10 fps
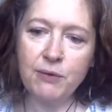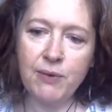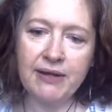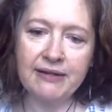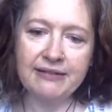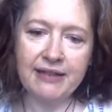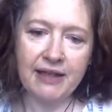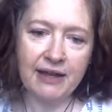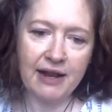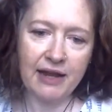ways
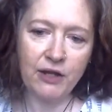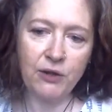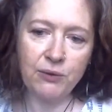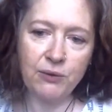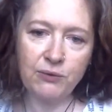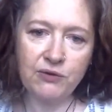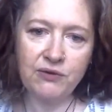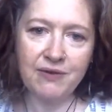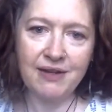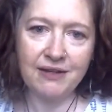that I
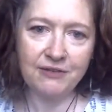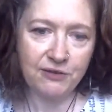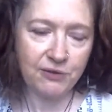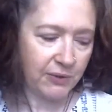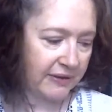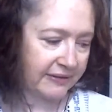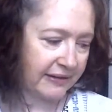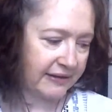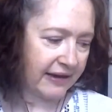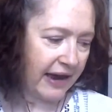use these tools
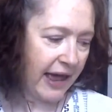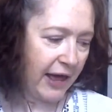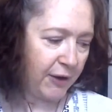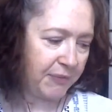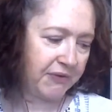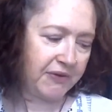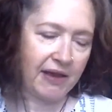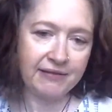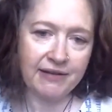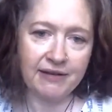is I help
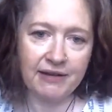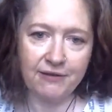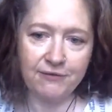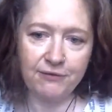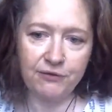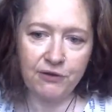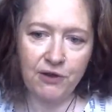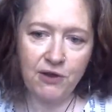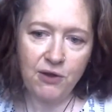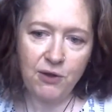sensitives
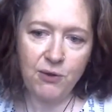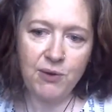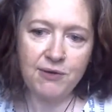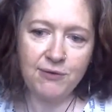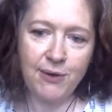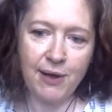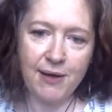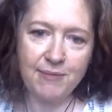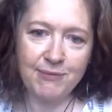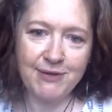who have
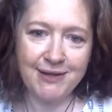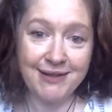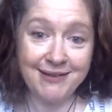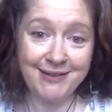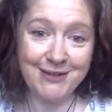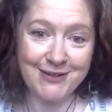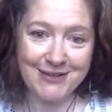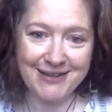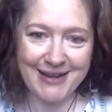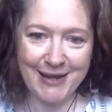come to this earth
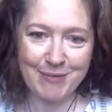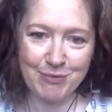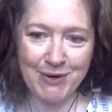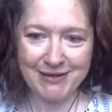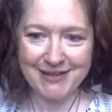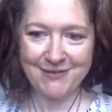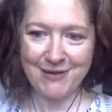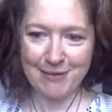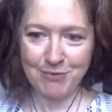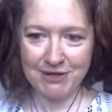to help raise the
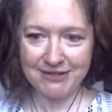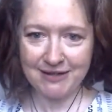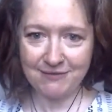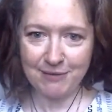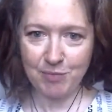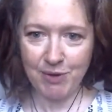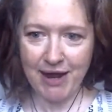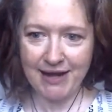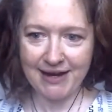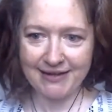vibration of the
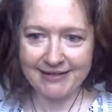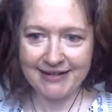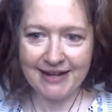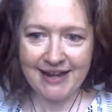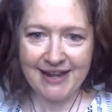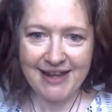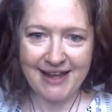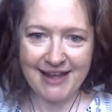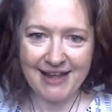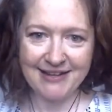planet.
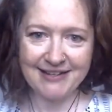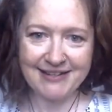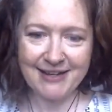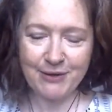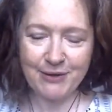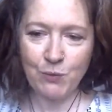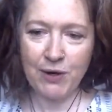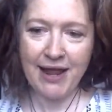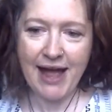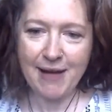And what
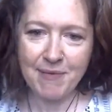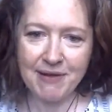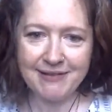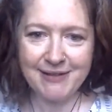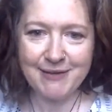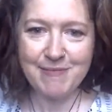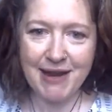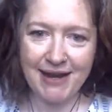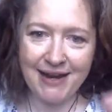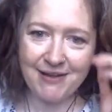happens to
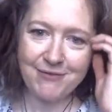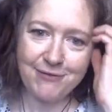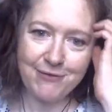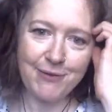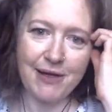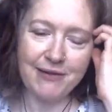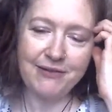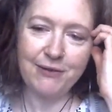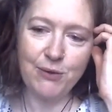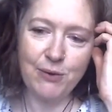many of
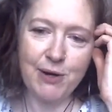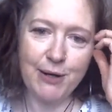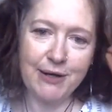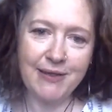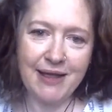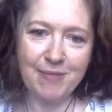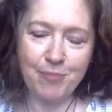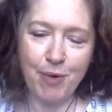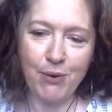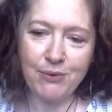us who are in that
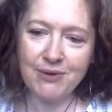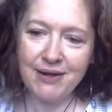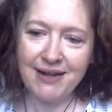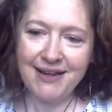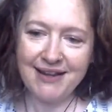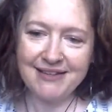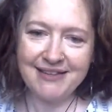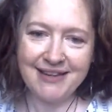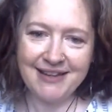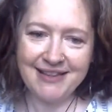boat is
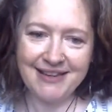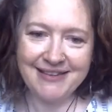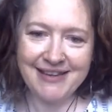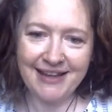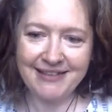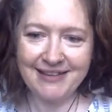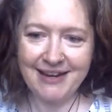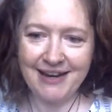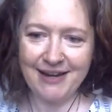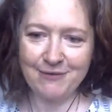that the
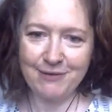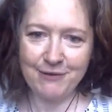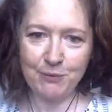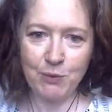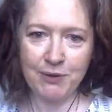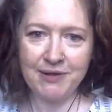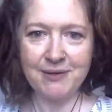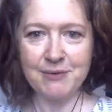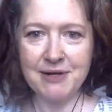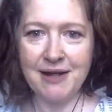density of this world that
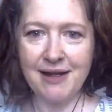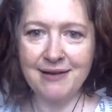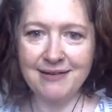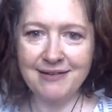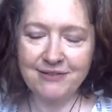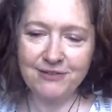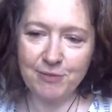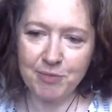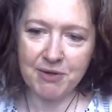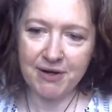we're not
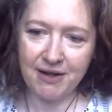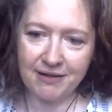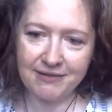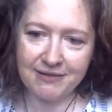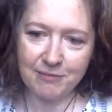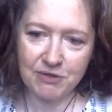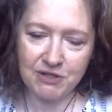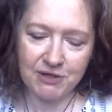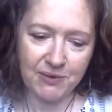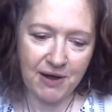super accustomed
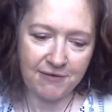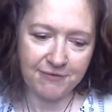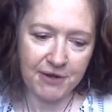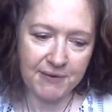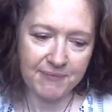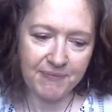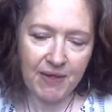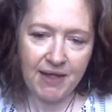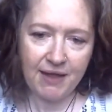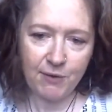to often
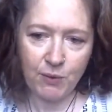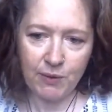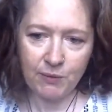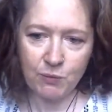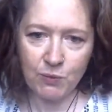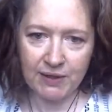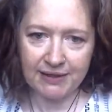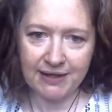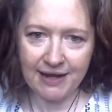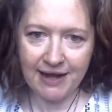really